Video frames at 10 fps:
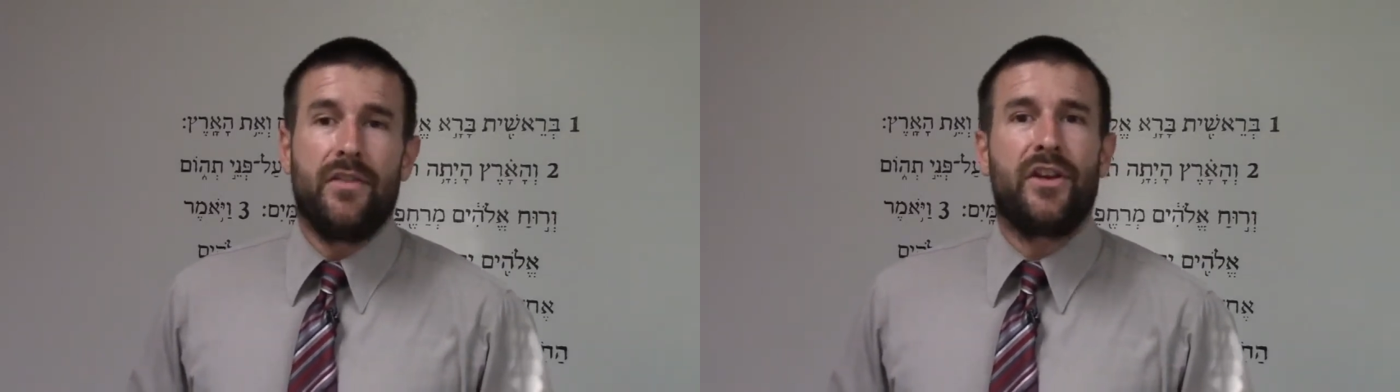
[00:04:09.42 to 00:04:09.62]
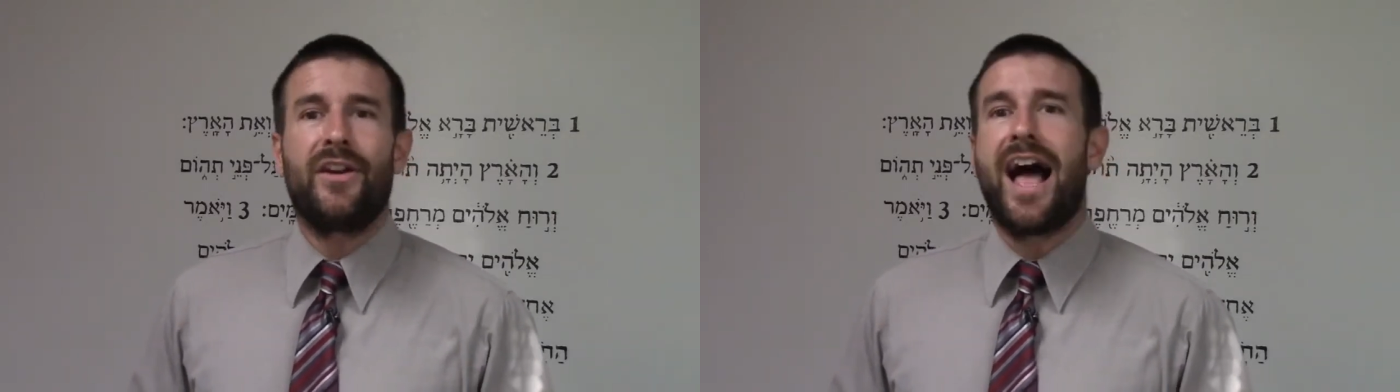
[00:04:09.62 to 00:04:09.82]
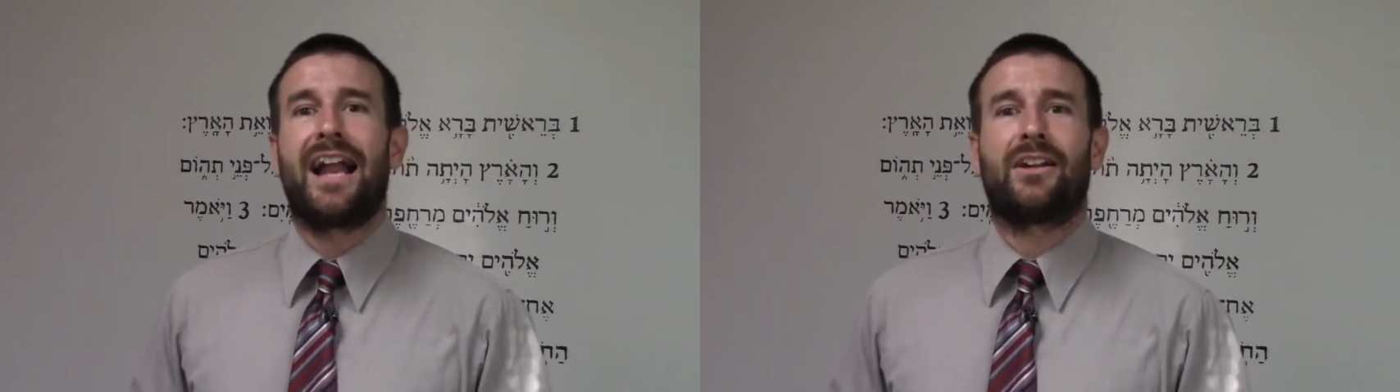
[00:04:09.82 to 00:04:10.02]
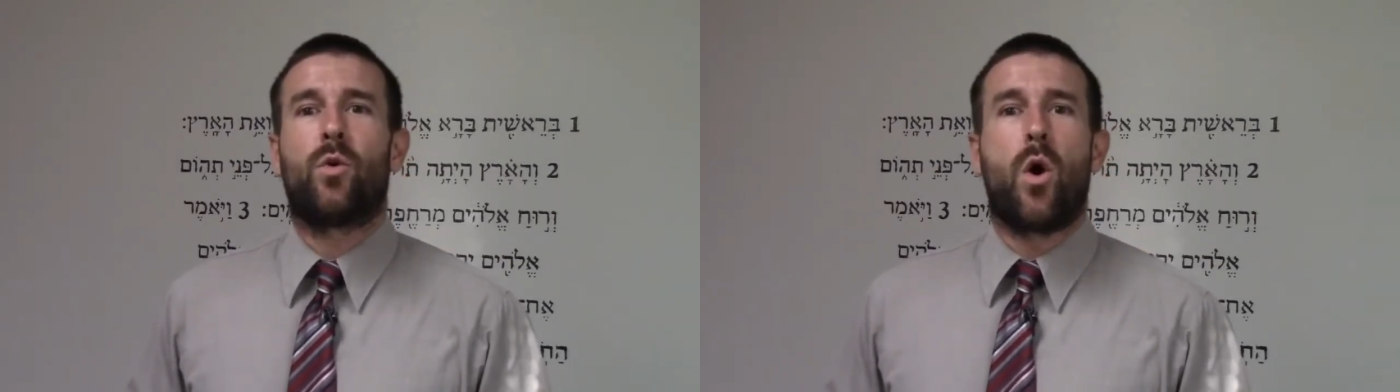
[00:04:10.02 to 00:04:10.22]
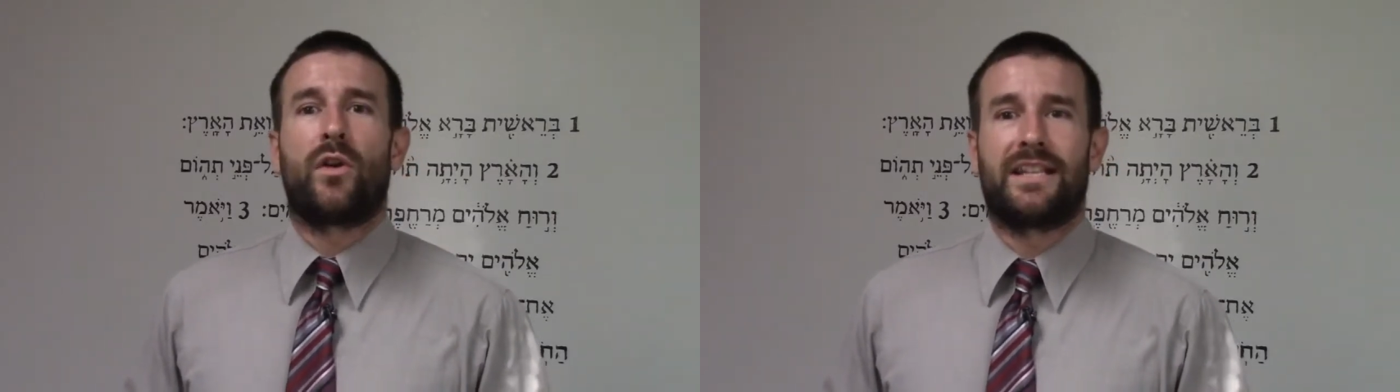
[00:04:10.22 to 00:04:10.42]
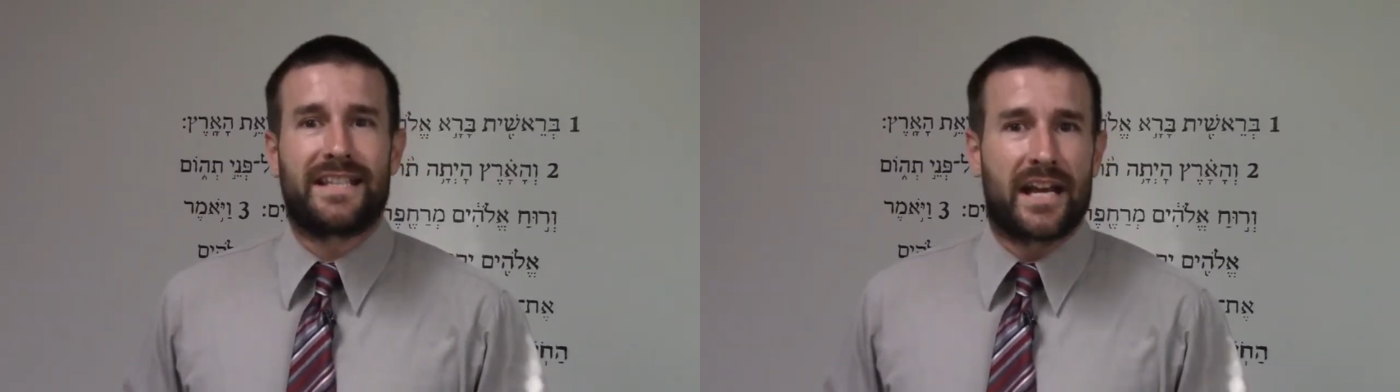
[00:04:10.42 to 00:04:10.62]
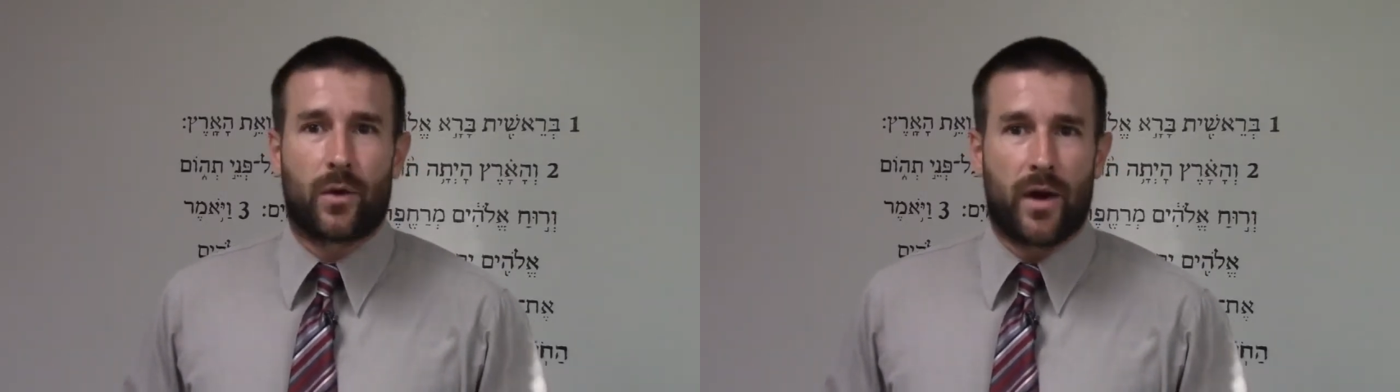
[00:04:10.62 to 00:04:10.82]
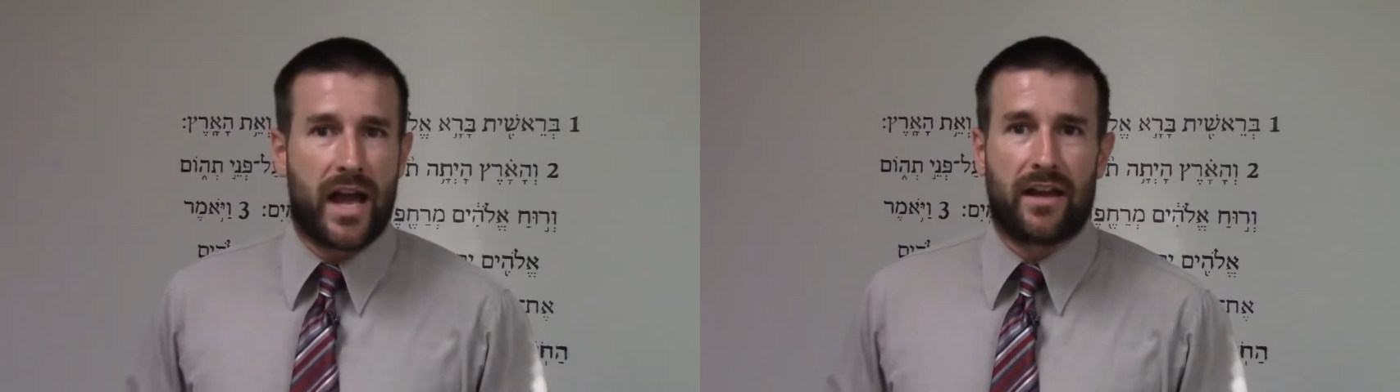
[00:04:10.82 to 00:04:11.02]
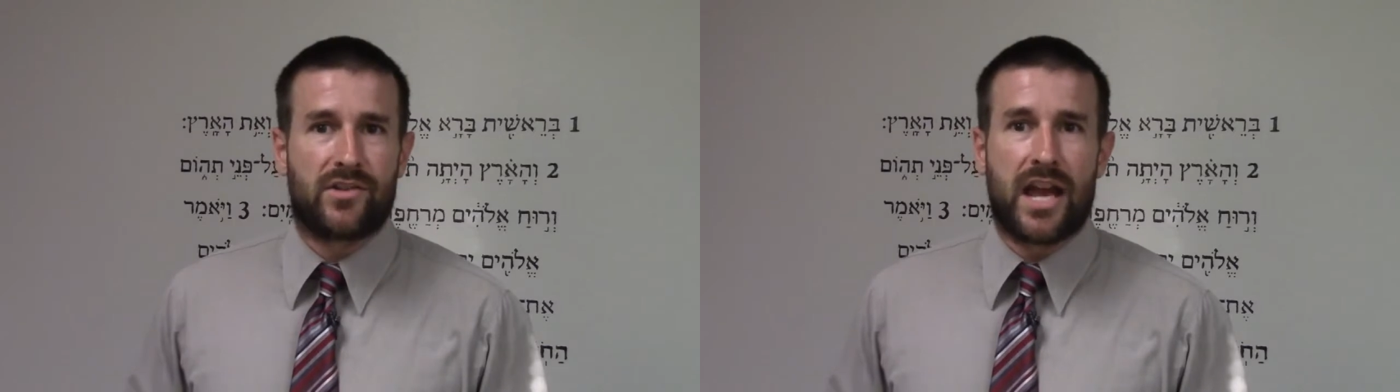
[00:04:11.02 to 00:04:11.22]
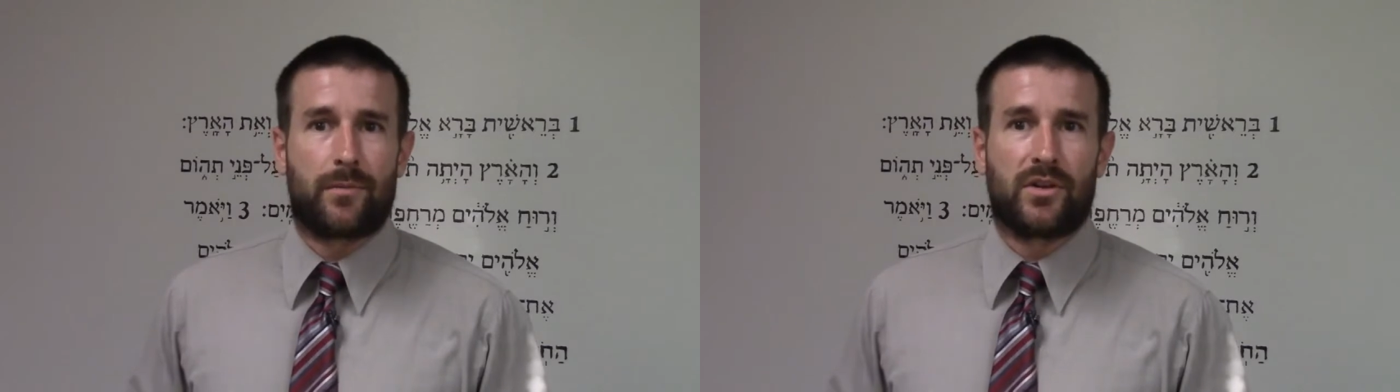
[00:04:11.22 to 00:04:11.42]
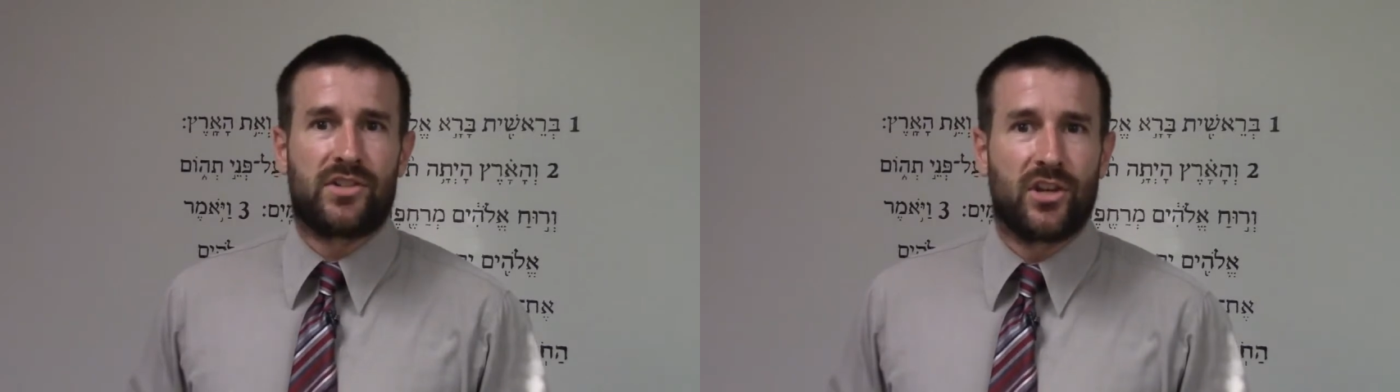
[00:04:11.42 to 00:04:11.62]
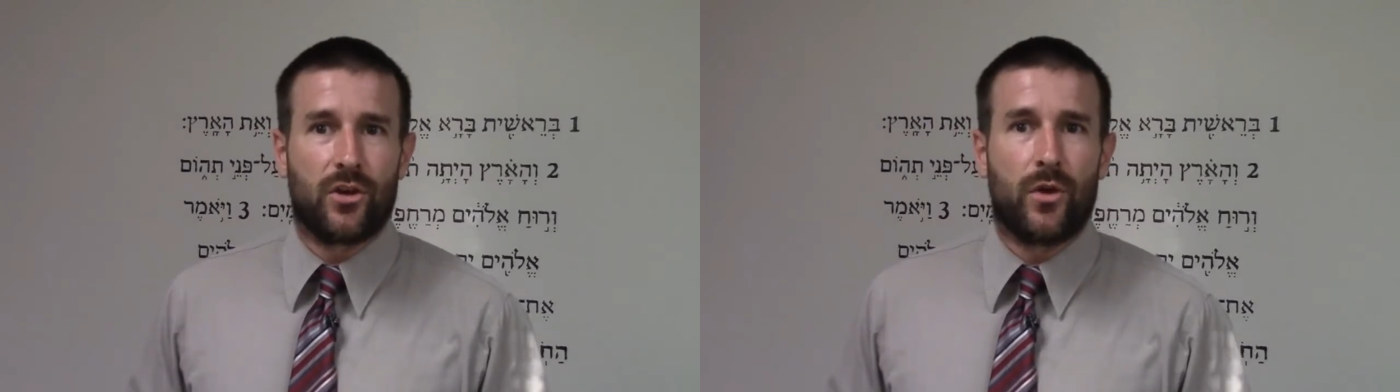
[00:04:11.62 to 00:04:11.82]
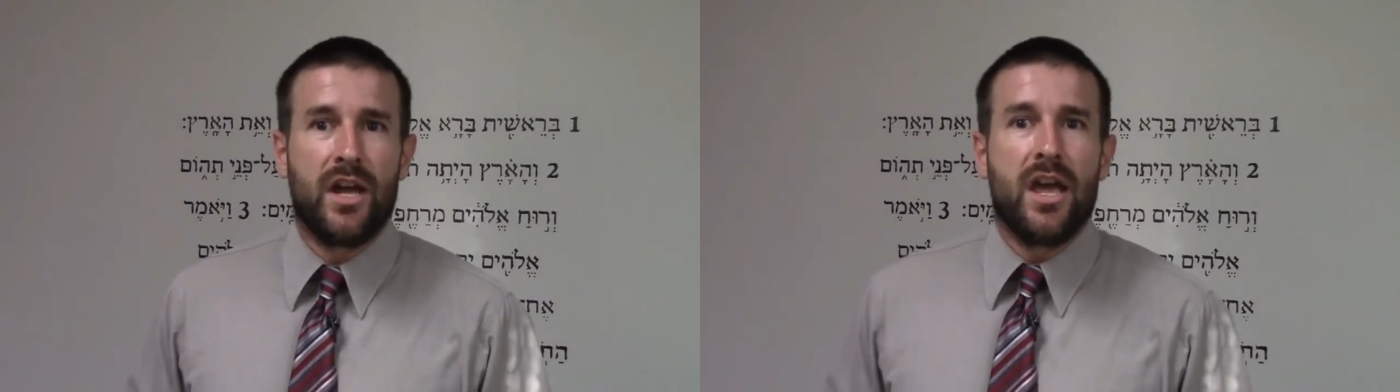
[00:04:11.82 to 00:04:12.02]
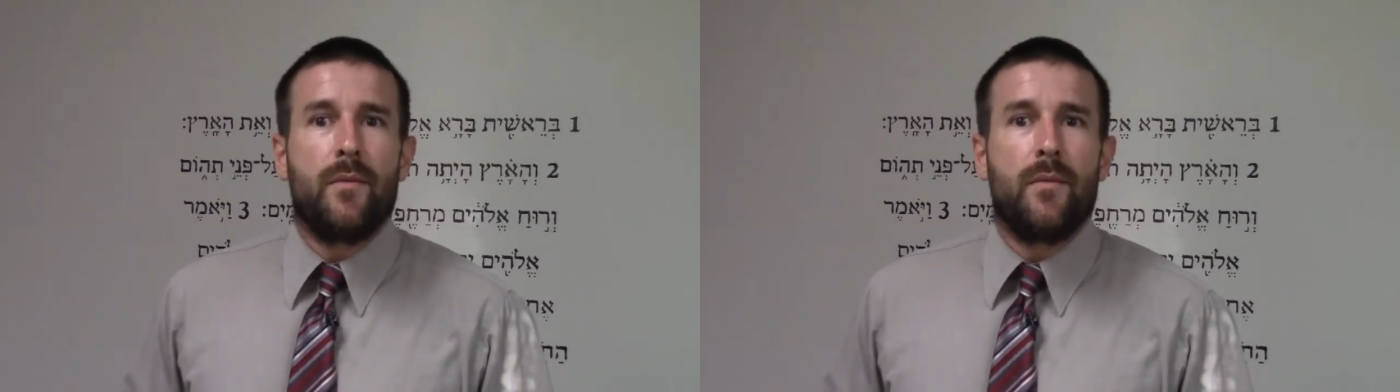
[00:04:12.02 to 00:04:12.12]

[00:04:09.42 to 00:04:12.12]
They're not quoting Zechariah chapter 2,